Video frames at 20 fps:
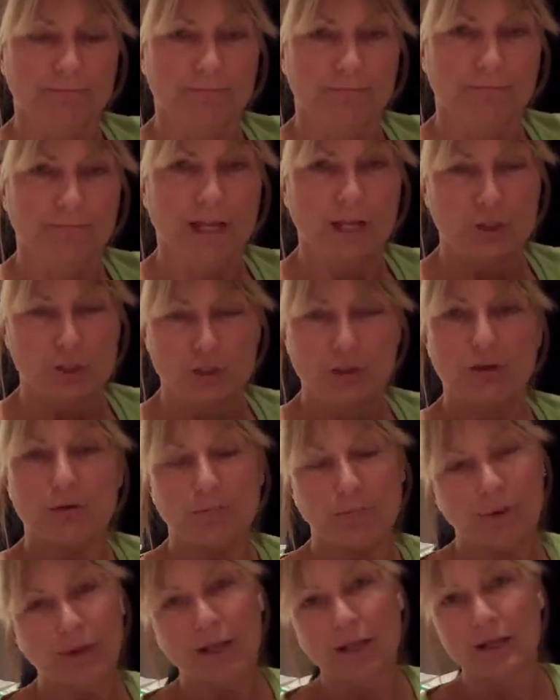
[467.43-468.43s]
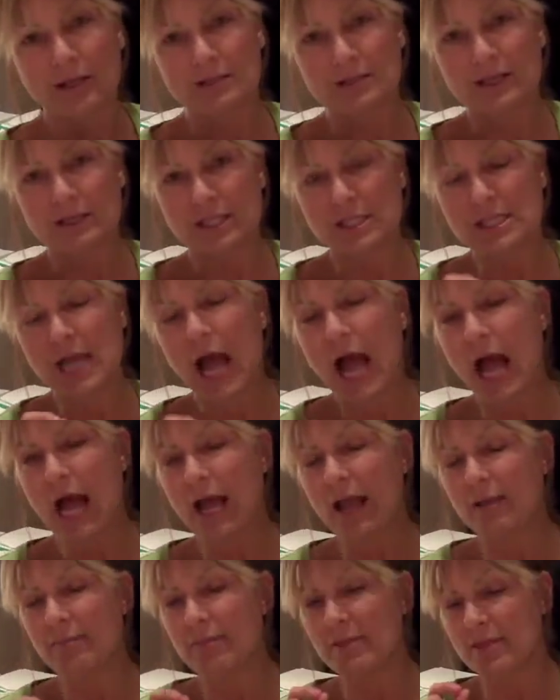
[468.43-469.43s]
that took place at the
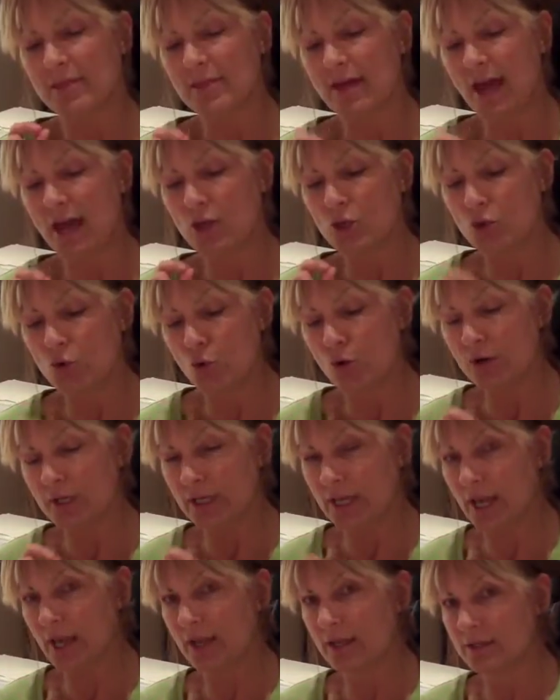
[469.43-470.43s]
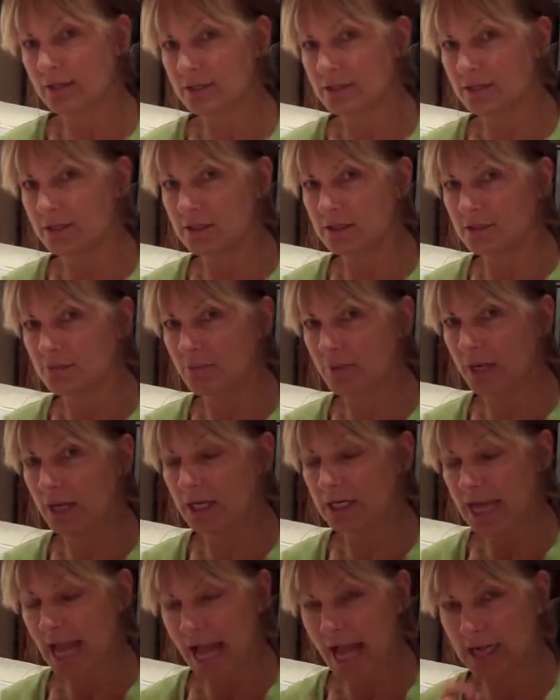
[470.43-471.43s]
time that your case is being
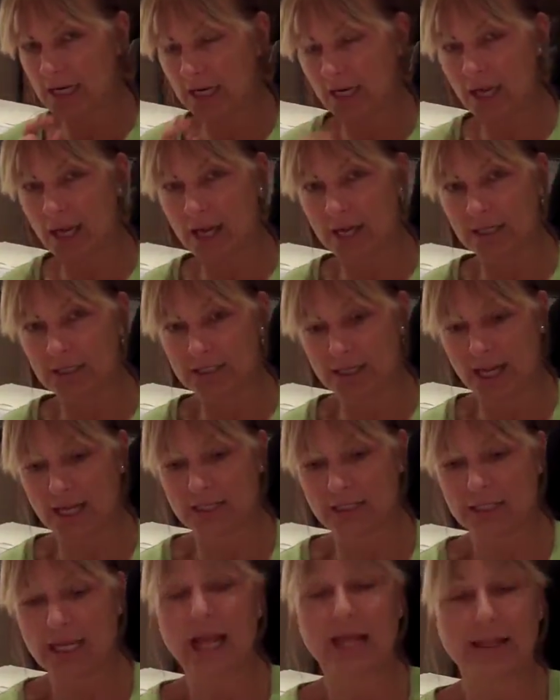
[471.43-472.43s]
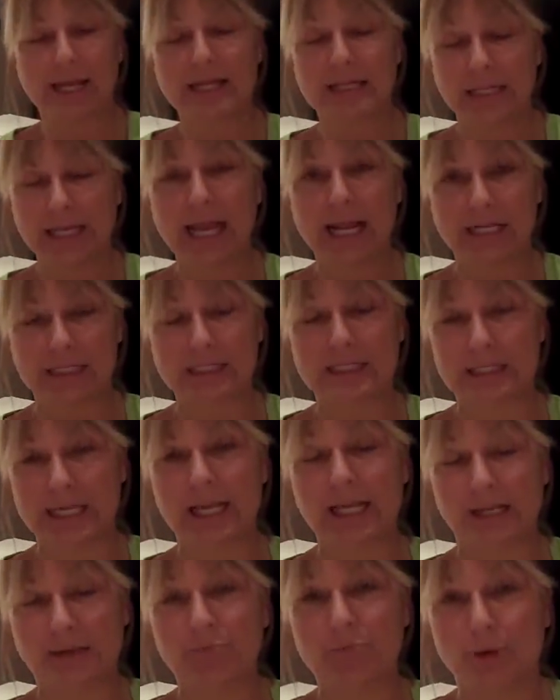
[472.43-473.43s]
analyzed and that case is
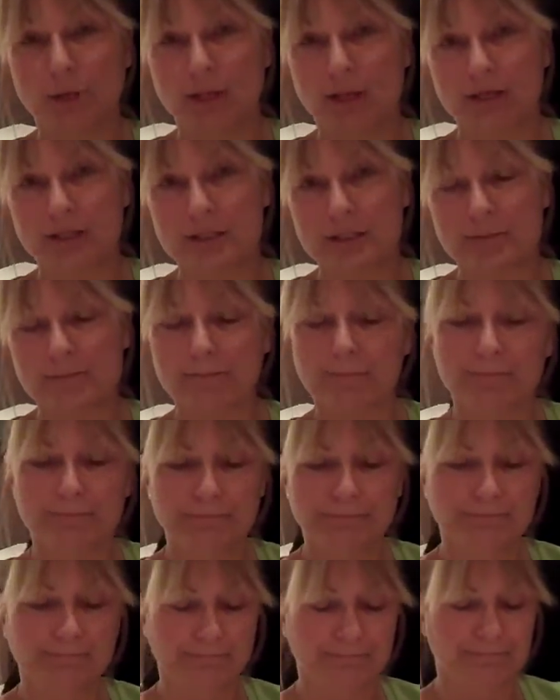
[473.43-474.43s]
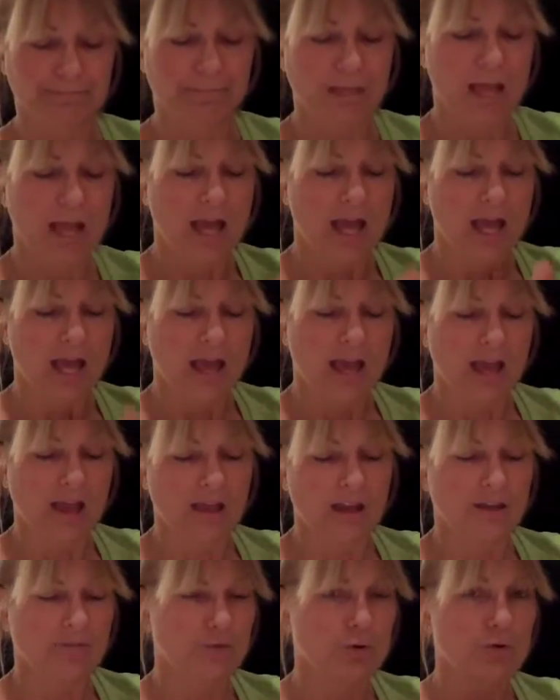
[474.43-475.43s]
taking place,
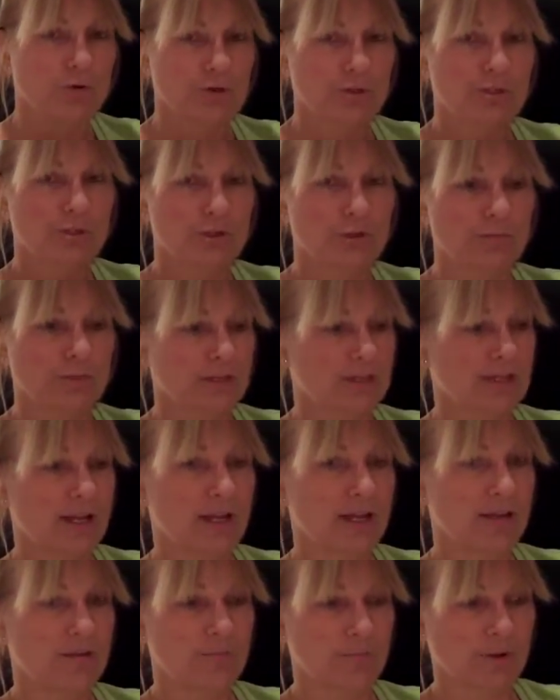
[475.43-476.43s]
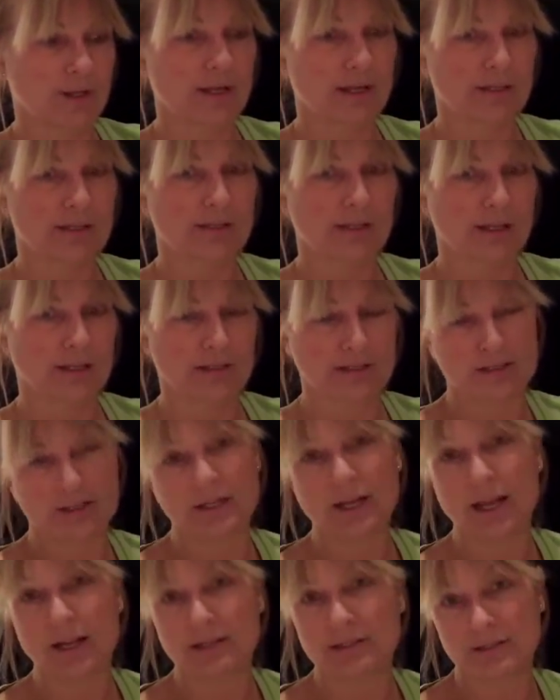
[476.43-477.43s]
and if you assume it's taking place in
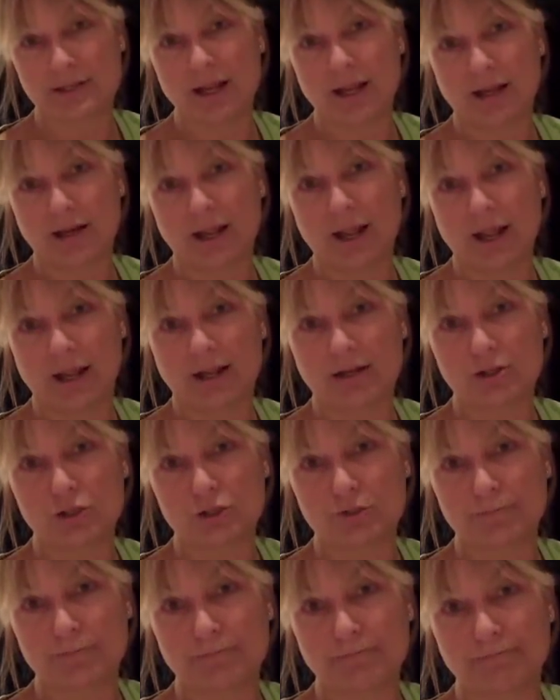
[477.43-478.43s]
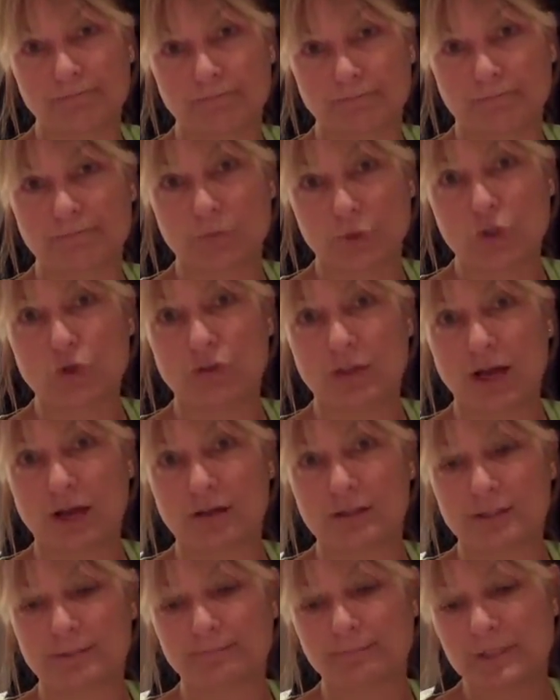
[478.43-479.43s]
today's day and age,
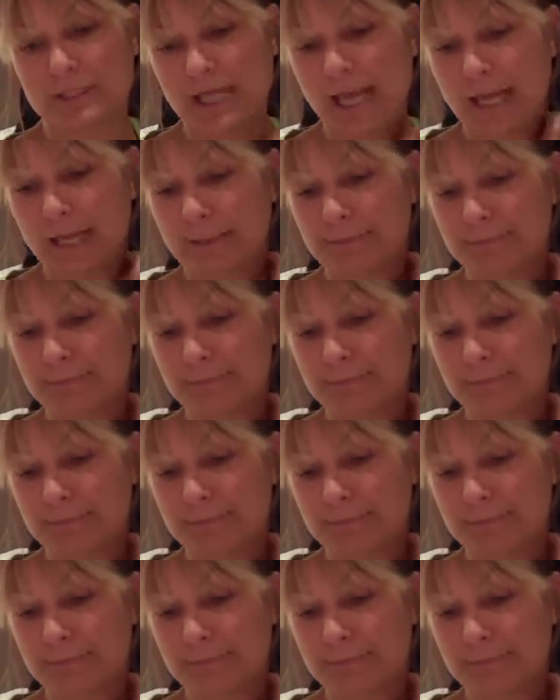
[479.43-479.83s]
2010,